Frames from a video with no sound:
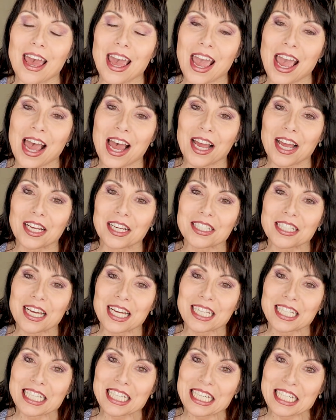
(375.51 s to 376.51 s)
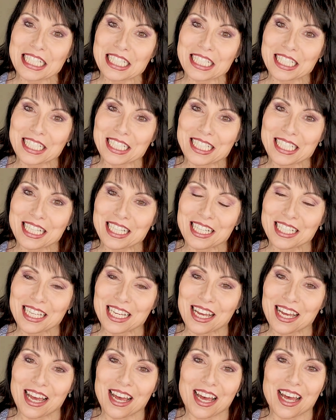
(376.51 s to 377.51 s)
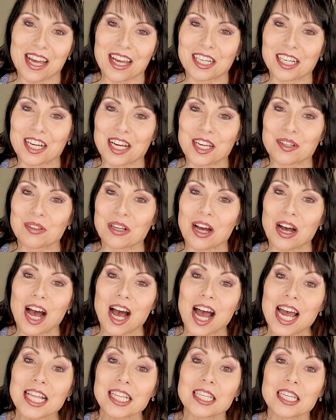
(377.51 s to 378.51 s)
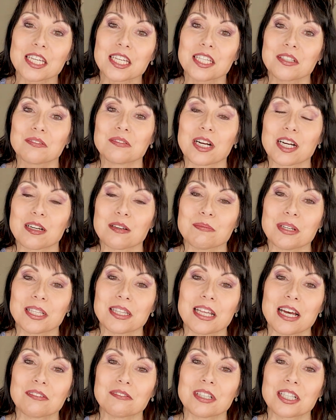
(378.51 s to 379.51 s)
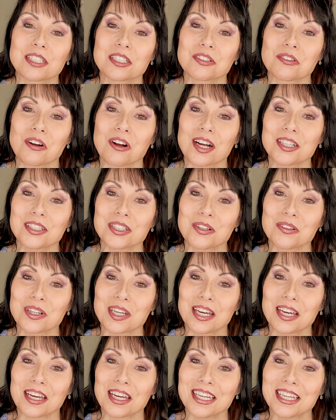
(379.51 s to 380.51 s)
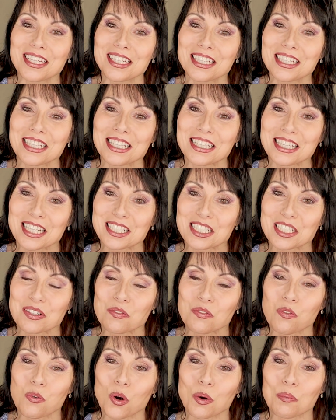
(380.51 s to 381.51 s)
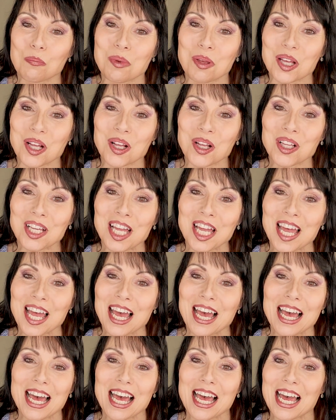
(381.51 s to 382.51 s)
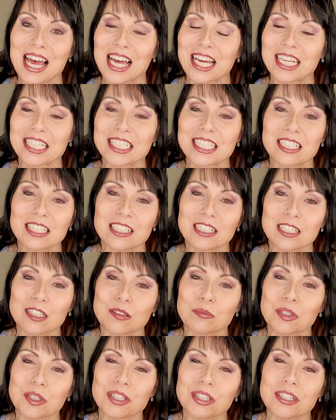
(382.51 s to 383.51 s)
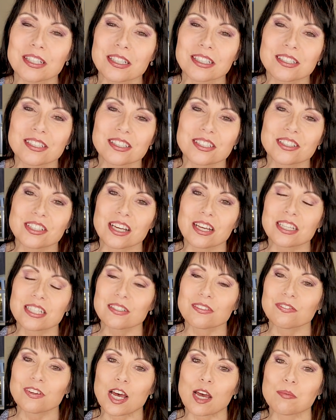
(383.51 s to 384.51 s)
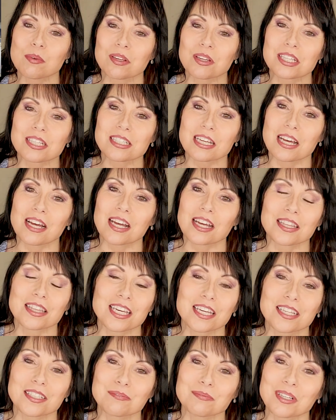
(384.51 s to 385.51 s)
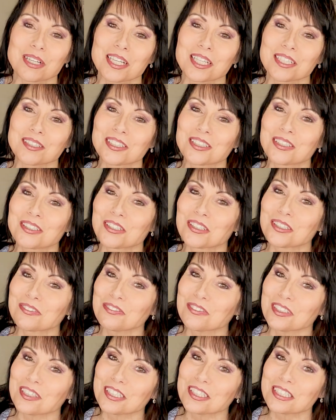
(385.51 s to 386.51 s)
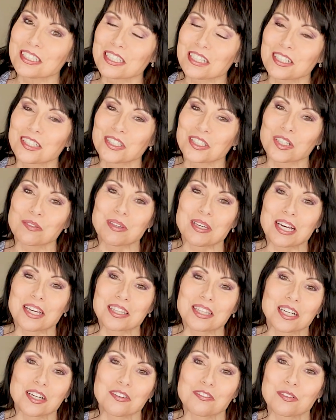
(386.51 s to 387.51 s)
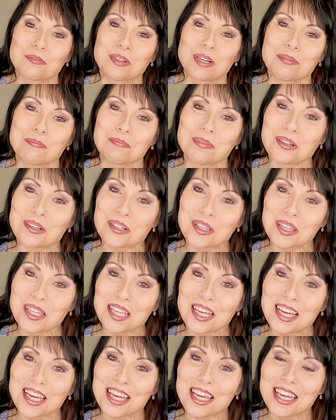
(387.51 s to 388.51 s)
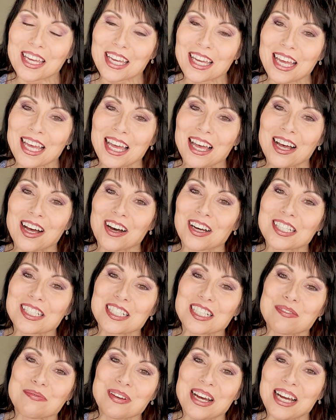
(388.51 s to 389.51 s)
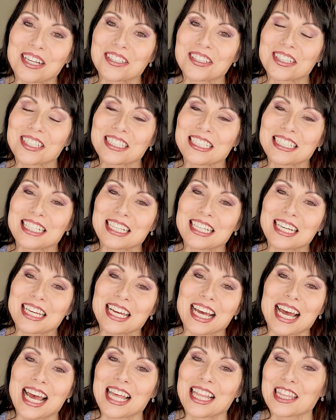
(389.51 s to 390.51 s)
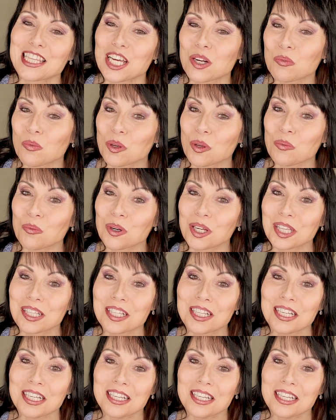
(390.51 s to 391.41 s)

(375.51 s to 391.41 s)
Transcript: and at Kingsley, and I highly recommend that restaurant. Okay, that's in Fort Mill, and um, it is just fabulous. Uh, they, my girlfriends uh, took me out there for my birthday on St. Patrick's Day, and then we went